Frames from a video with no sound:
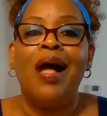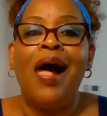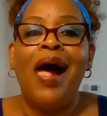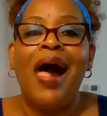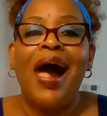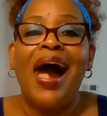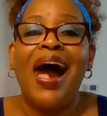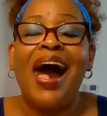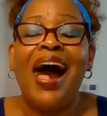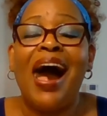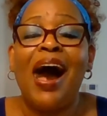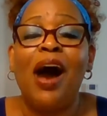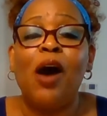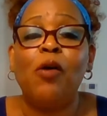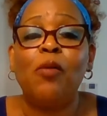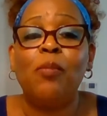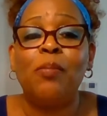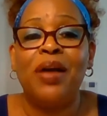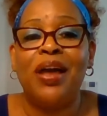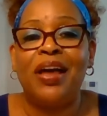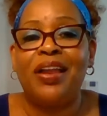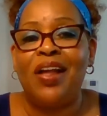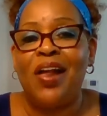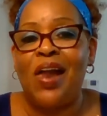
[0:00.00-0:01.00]
How
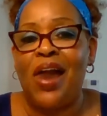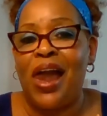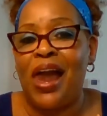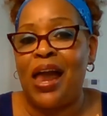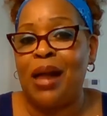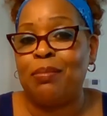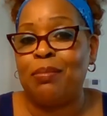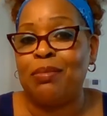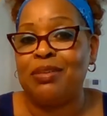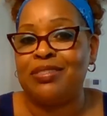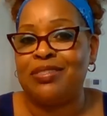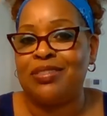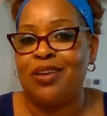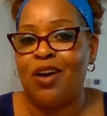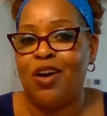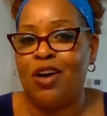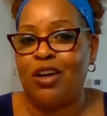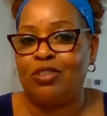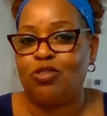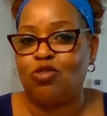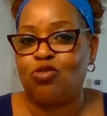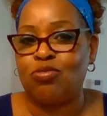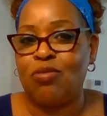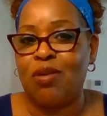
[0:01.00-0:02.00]
many
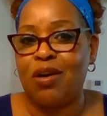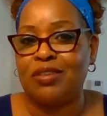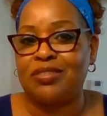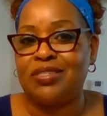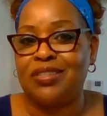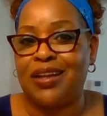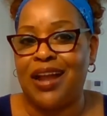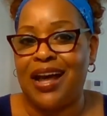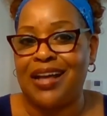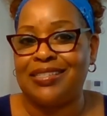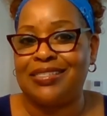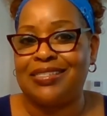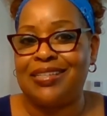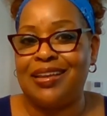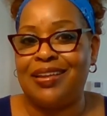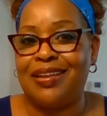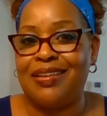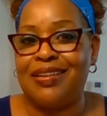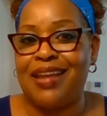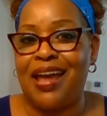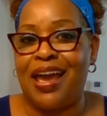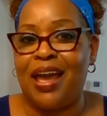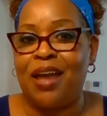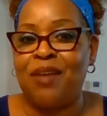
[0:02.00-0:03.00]
Amazon trucks that I see
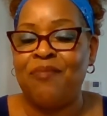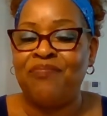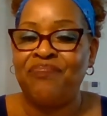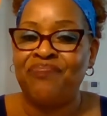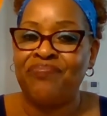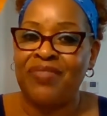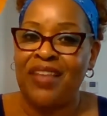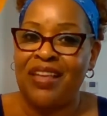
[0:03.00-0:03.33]
today,